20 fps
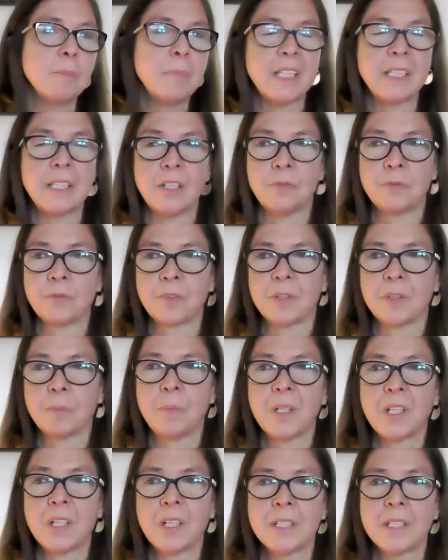bit different
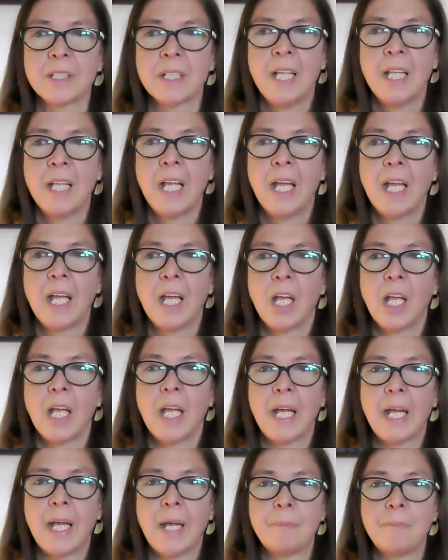because
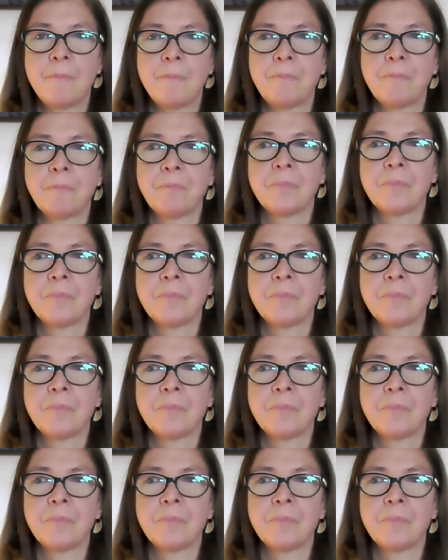um,